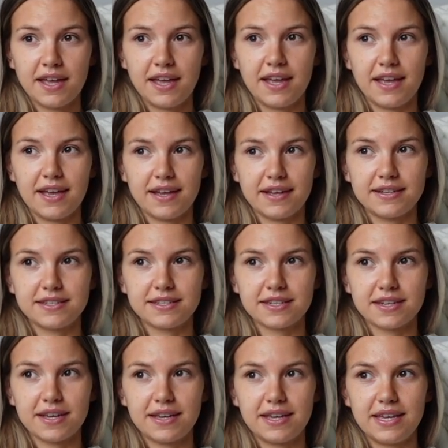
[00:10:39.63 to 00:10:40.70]
And
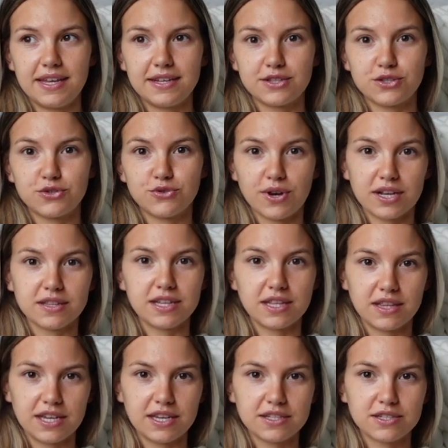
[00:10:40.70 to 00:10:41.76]
it is directly
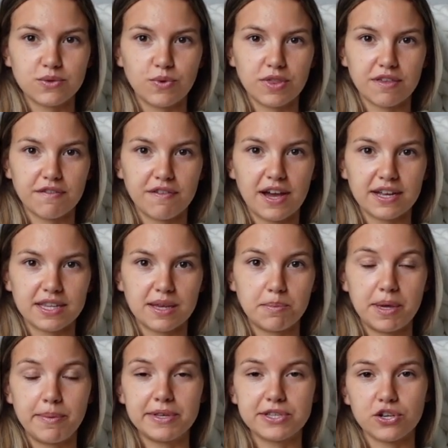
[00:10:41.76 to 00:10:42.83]
linked with the fact that
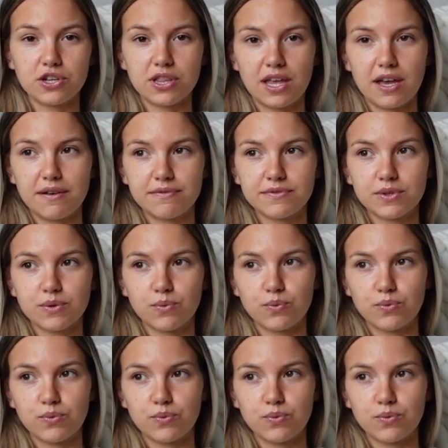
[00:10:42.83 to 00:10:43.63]
babies are left